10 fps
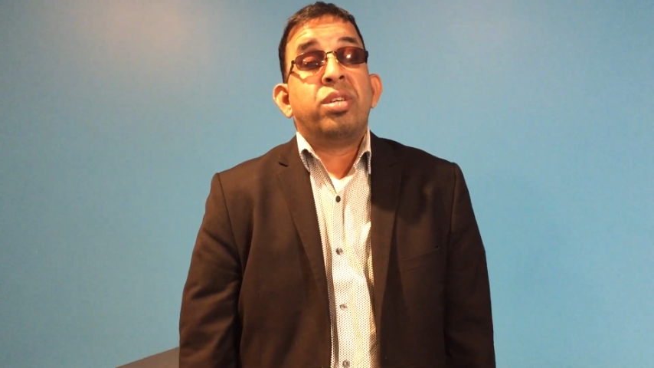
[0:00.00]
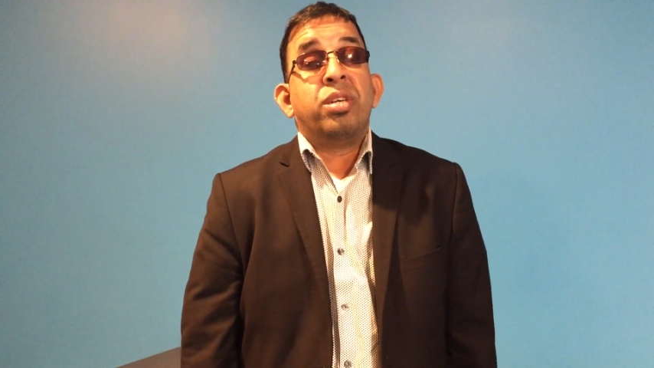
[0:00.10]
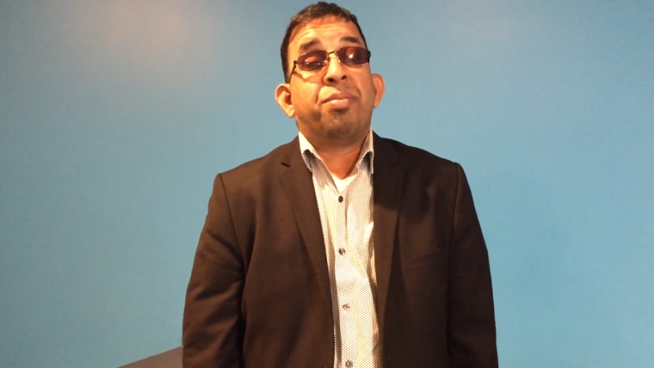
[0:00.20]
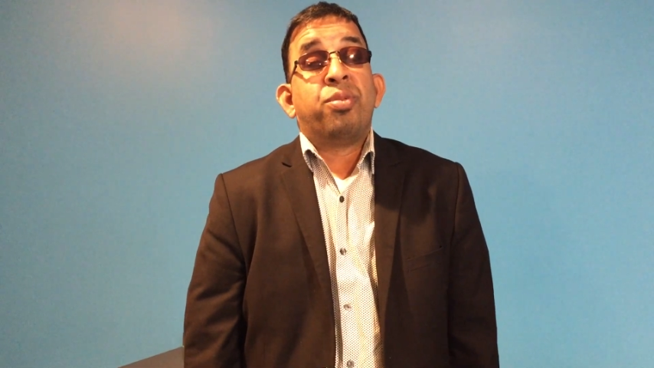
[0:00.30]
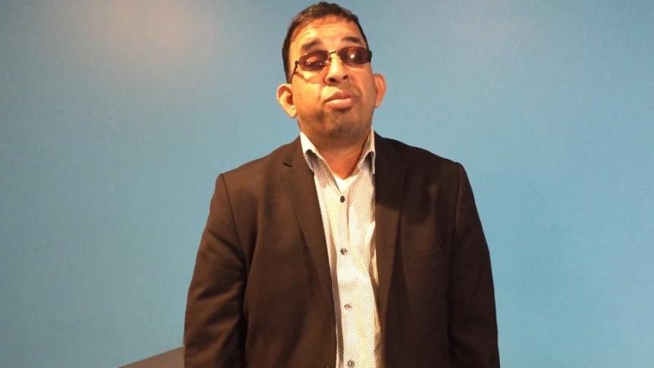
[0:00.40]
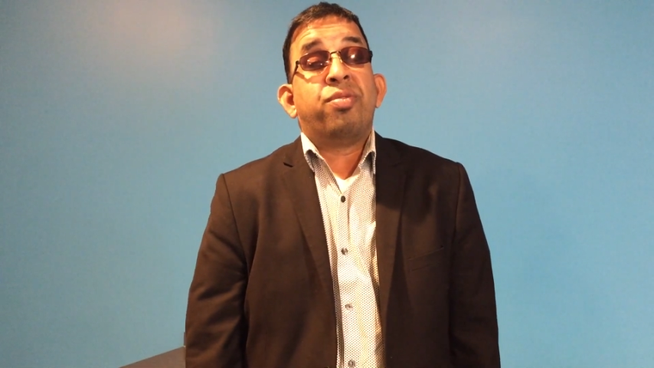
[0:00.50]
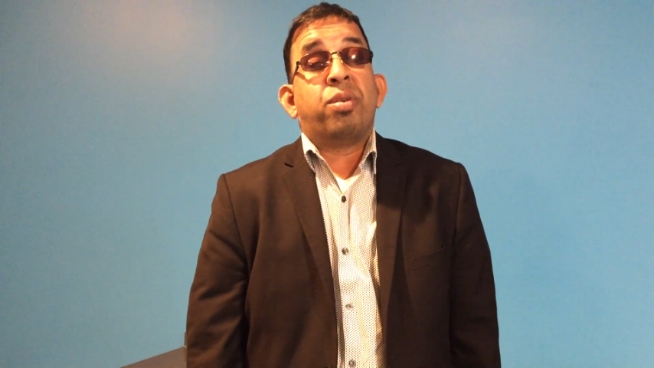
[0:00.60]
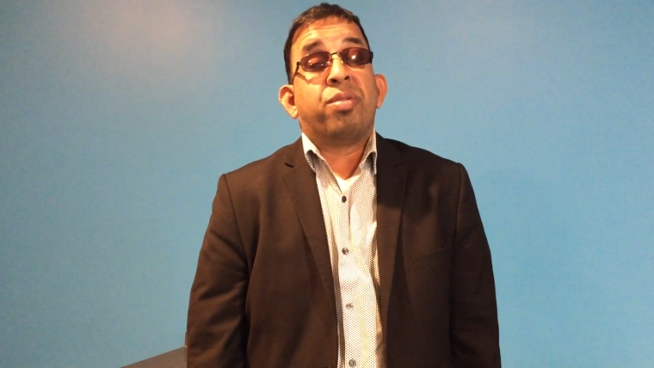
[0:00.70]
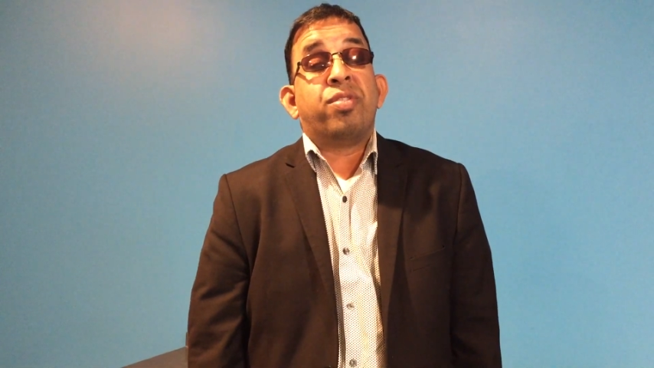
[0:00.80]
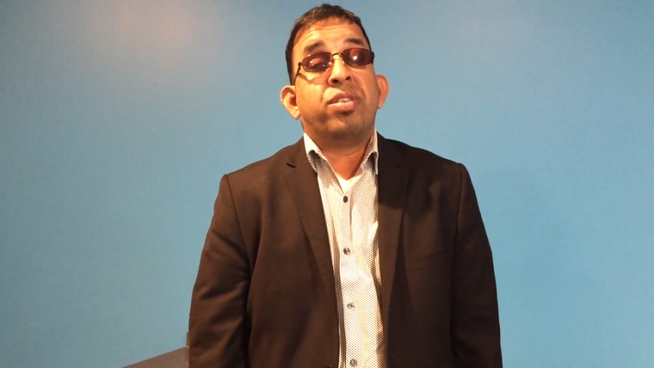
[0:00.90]
improve
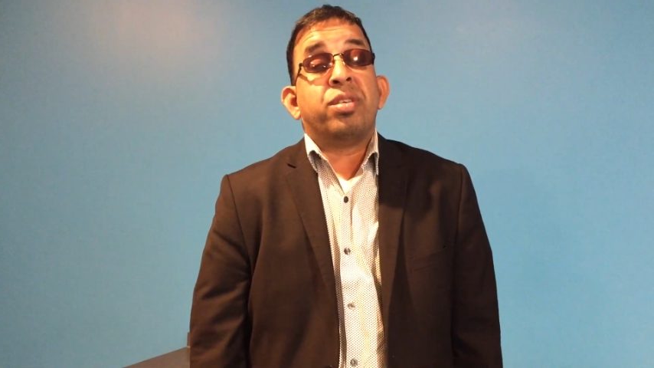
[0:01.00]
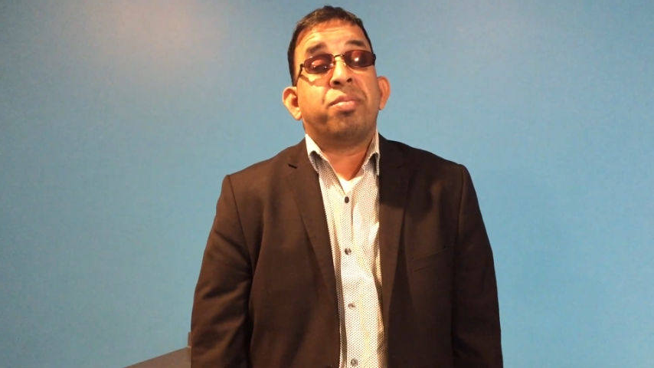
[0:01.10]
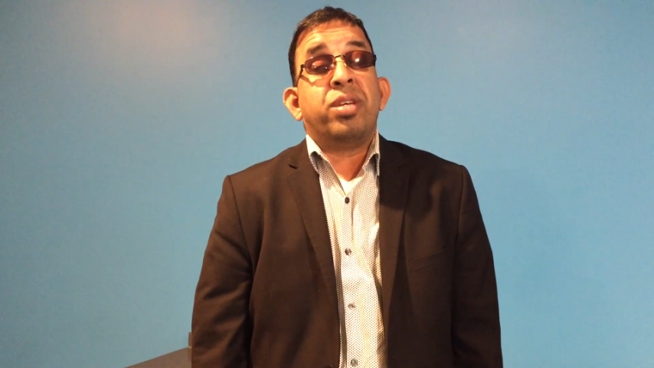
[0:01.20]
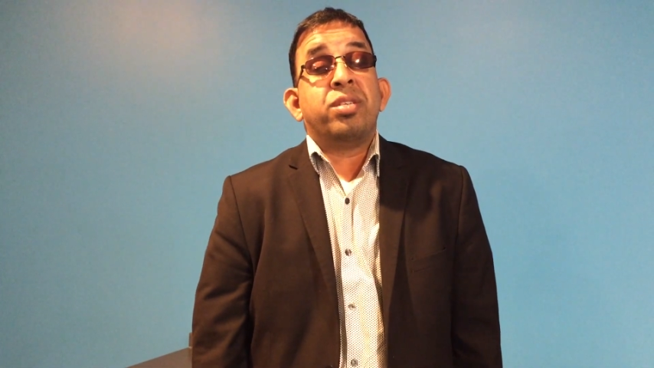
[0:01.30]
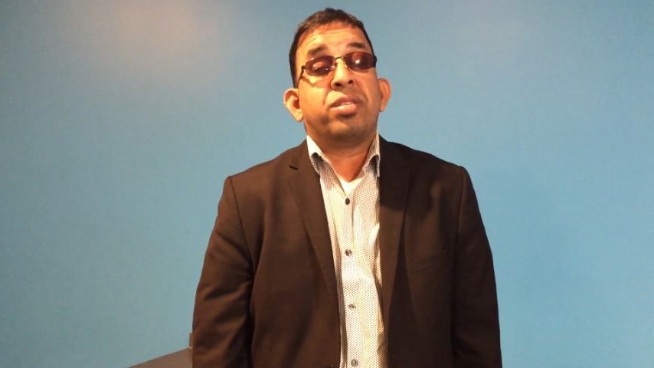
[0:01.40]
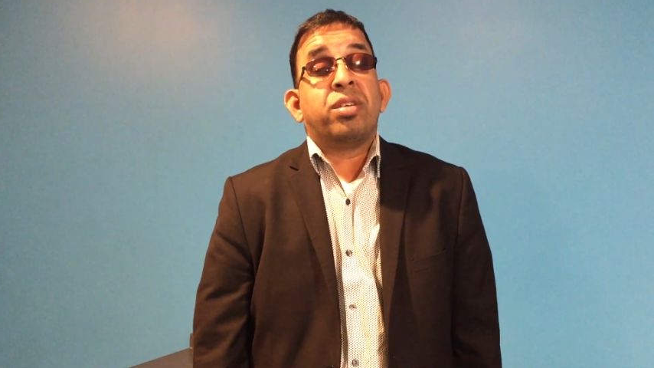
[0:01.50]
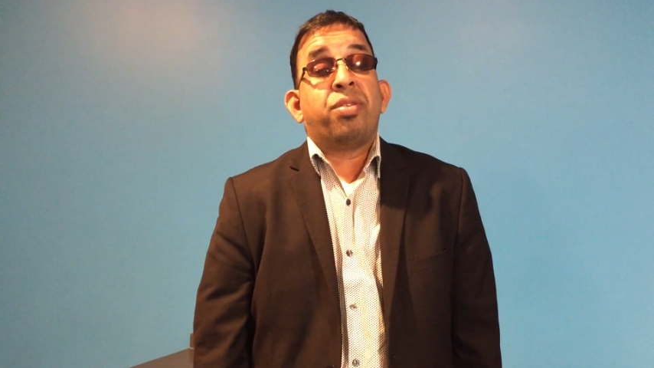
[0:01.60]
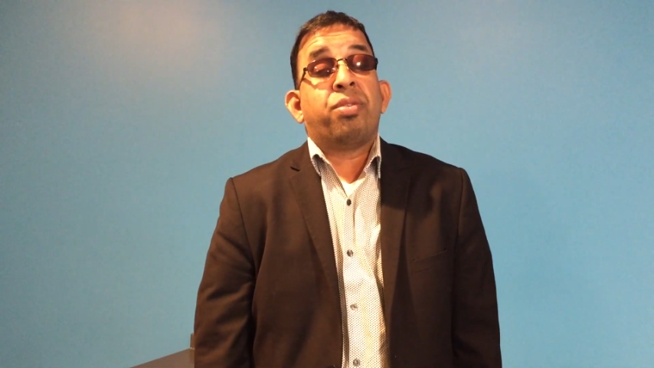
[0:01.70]
our funding base